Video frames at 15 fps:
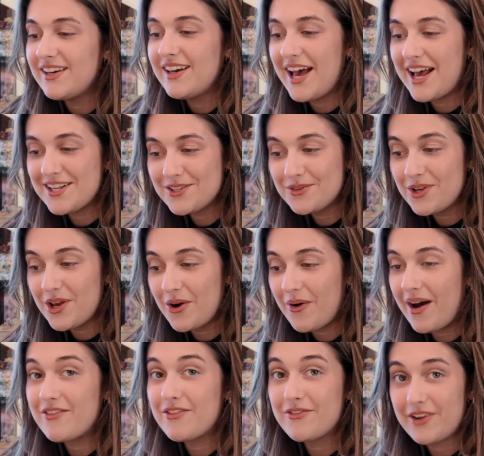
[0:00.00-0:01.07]
As you know,
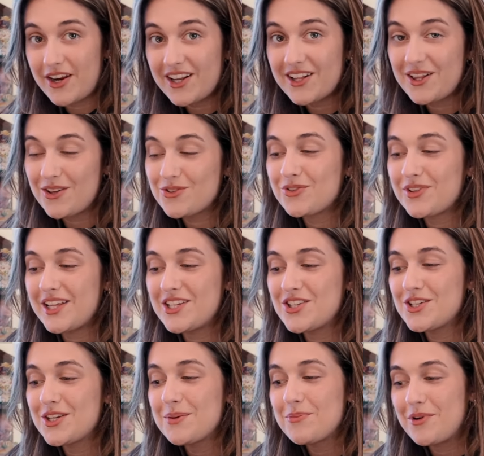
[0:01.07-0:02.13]
I have a very close
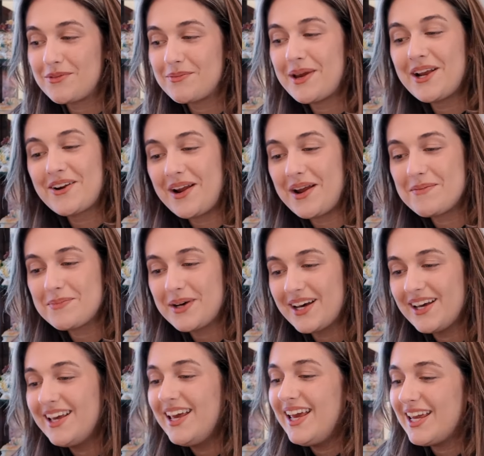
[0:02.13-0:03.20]
relationship with my grandpa.
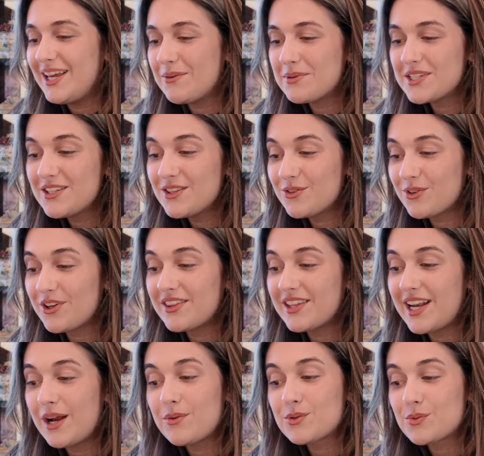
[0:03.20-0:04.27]
He wasn't thrilled that
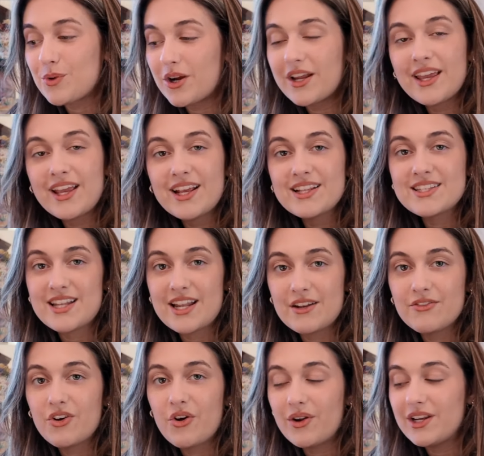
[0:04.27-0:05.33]
I was working instead
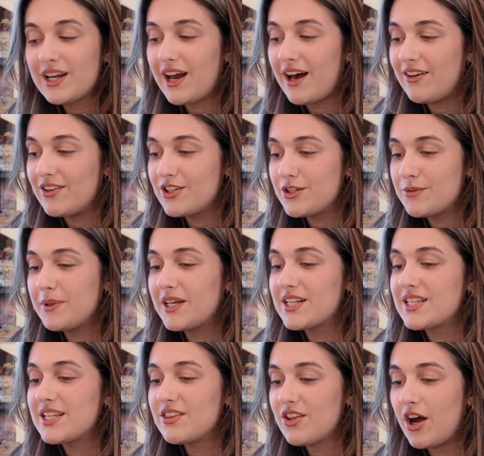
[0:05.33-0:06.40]
of going to college
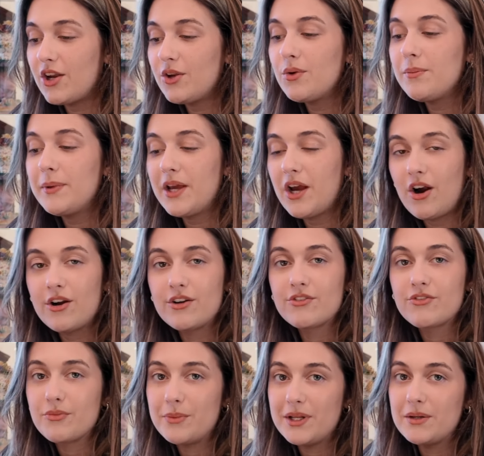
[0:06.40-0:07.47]
because he thought it would be harder
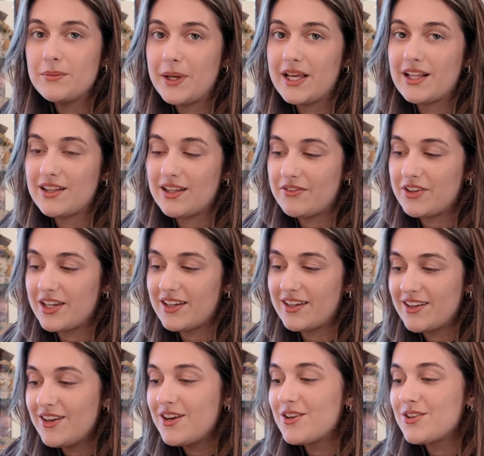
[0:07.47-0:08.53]
for me to make a living.
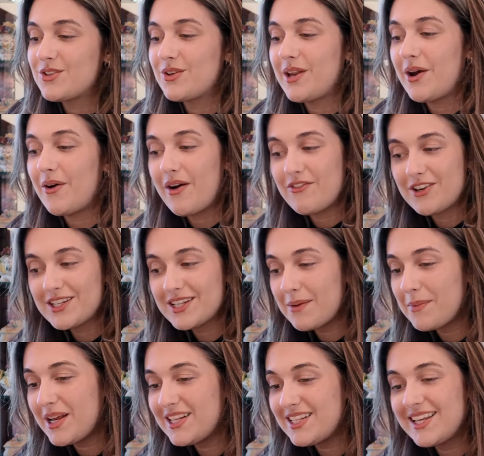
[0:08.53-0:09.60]
So now every
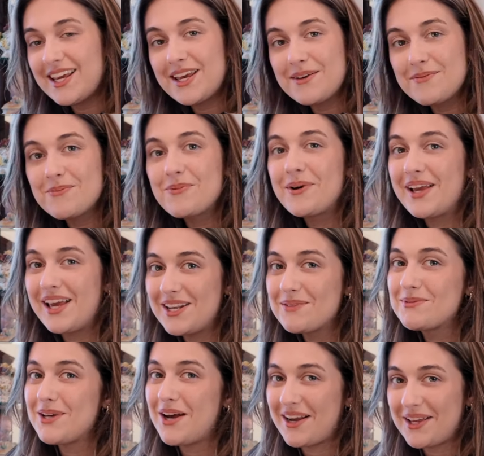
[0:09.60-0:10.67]
time I see him, we end
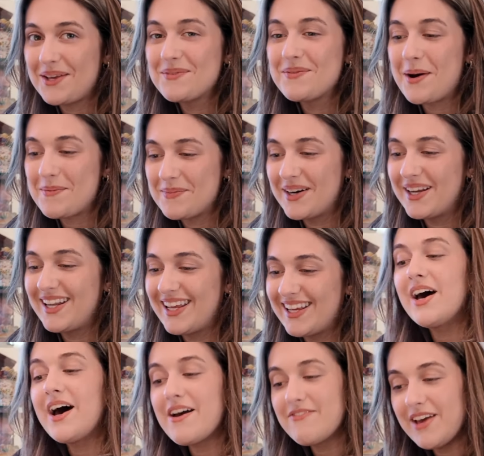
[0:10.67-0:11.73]
up talking about money.
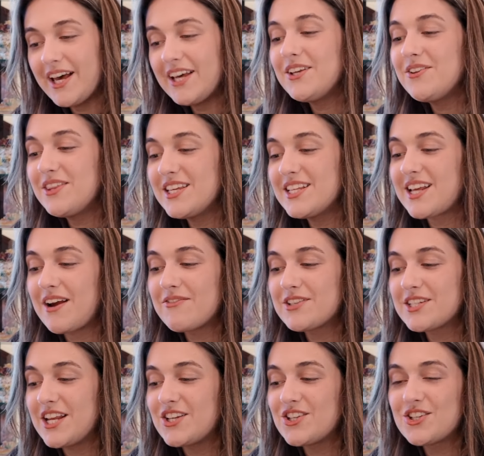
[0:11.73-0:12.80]
I value these
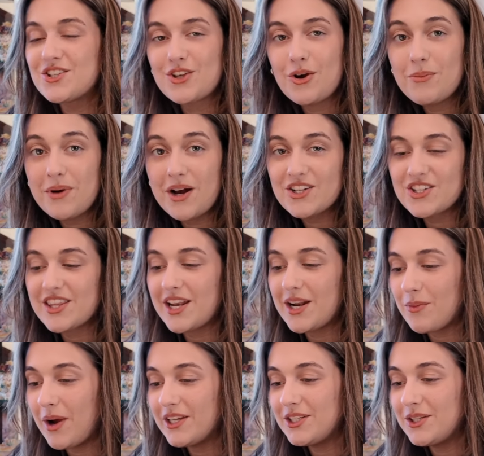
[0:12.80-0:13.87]
conversations so much that I
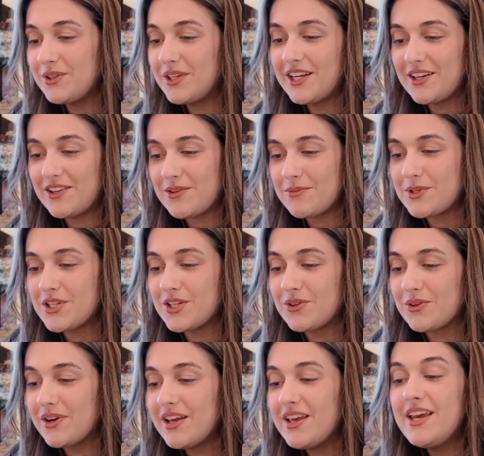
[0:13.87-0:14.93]
want you to hear them too.
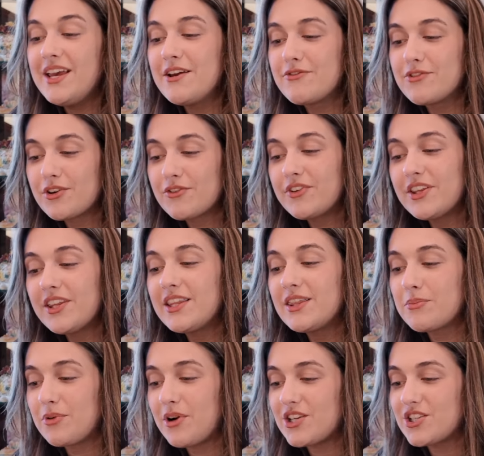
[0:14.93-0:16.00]
If you're feeling the
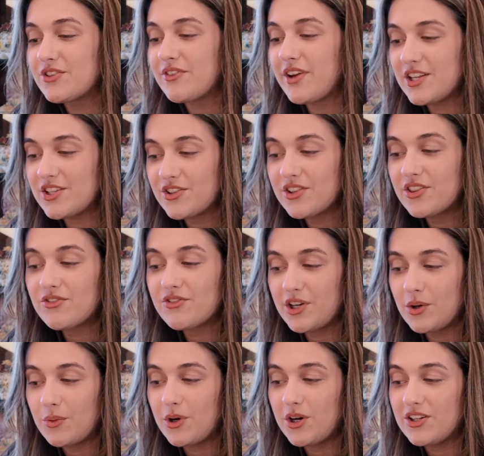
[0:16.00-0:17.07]
pressure of entering the
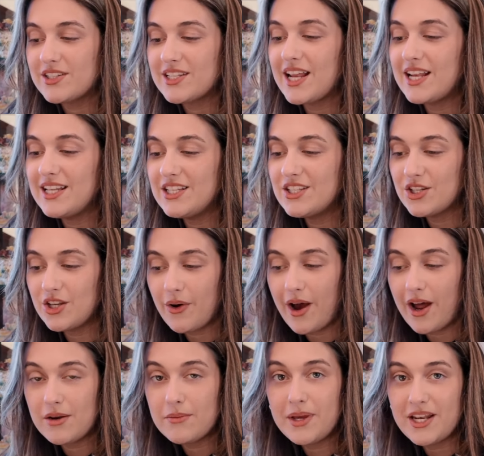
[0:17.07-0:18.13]
real world and need to know
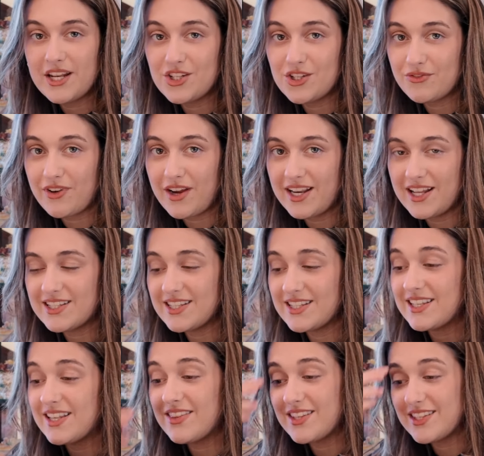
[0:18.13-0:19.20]
how to manage your
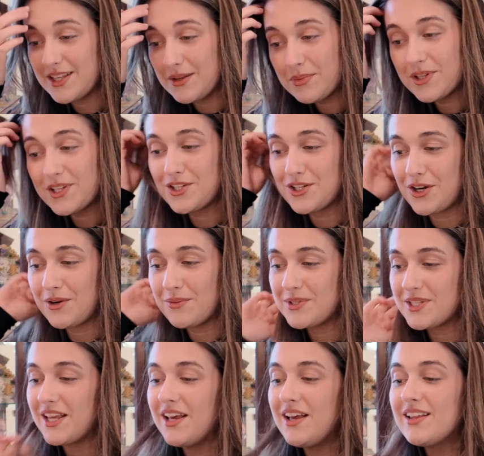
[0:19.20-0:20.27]
finances in the simplest
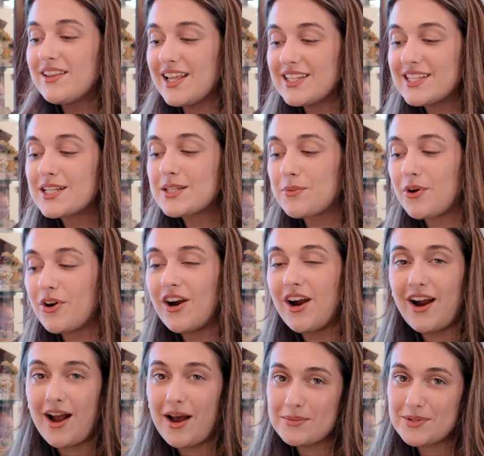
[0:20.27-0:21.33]
terms, let's explore
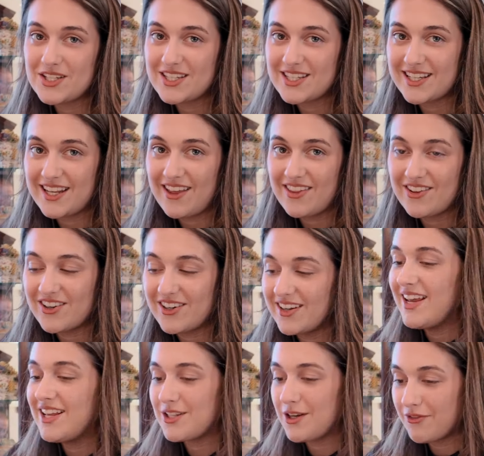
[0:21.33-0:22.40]
our options together.
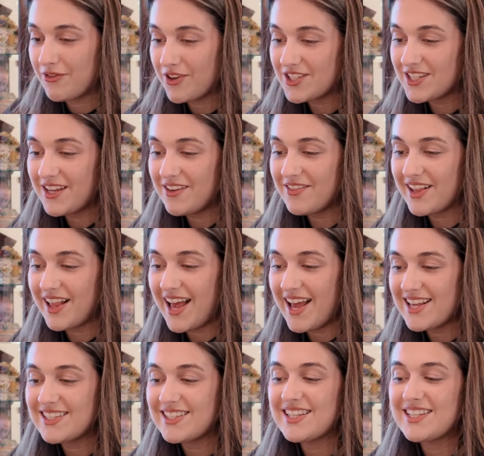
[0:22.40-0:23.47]
It's our first day of
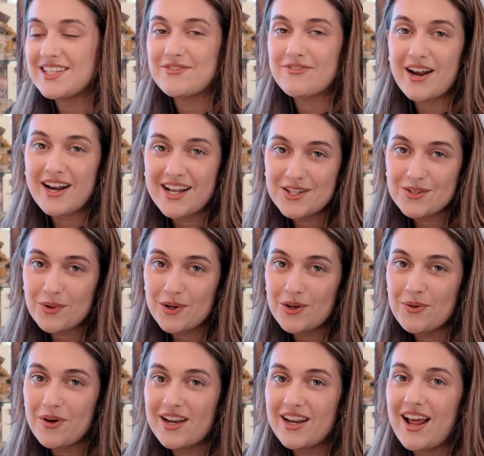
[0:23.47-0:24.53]
class. This is Finance
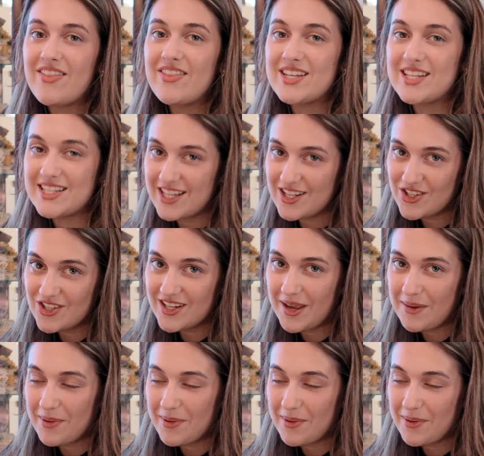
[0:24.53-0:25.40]
101 on the Decision Day